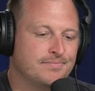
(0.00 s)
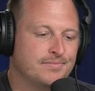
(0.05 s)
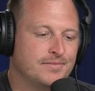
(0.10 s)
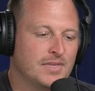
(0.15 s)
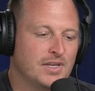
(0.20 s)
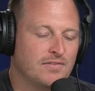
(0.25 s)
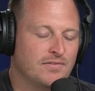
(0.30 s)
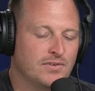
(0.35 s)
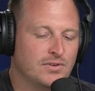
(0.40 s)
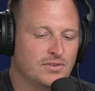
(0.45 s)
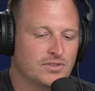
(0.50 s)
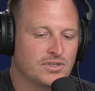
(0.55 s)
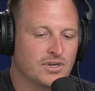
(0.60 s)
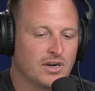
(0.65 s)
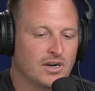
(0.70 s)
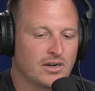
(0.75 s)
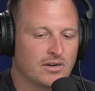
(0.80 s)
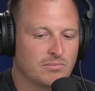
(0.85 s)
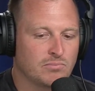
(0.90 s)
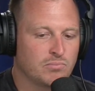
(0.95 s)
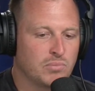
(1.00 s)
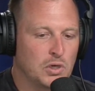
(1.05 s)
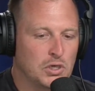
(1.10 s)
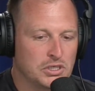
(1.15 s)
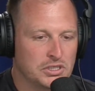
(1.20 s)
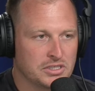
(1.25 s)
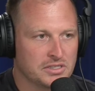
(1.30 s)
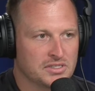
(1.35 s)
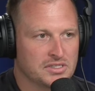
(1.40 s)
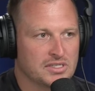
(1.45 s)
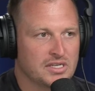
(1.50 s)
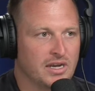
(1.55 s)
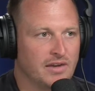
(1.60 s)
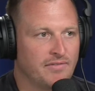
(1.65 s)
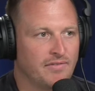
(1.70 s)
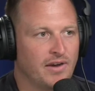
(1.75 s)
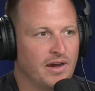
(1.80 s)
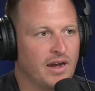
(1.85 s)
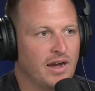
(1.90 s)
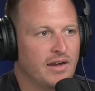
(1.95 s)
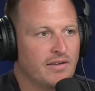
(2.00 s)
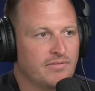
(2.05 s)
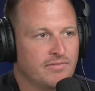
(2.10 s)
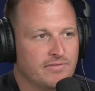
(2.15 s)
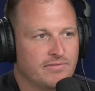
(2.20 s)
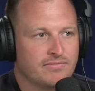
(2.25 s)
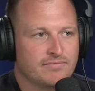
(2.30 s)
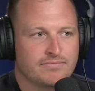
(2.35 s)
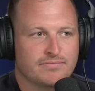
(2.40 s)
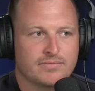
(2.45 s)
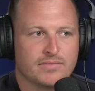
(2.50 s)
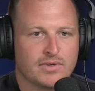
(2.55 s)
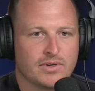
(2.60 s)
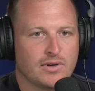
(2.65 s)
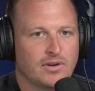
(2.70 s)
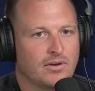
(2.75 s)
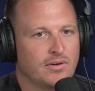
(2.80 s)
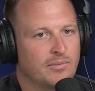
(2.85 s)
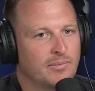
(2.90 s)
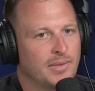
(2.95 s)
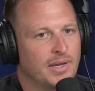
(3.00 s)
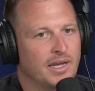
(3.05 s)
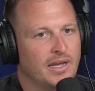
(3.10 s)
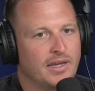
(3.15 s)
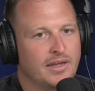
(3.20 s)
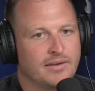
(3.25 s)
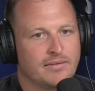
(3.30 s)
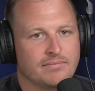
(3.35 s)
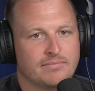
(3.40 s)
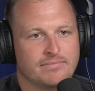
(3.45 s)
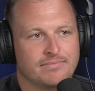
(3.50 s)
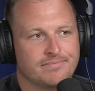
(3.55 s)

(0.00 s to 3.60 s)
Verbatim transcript: if you start pushing stuff off, oh man.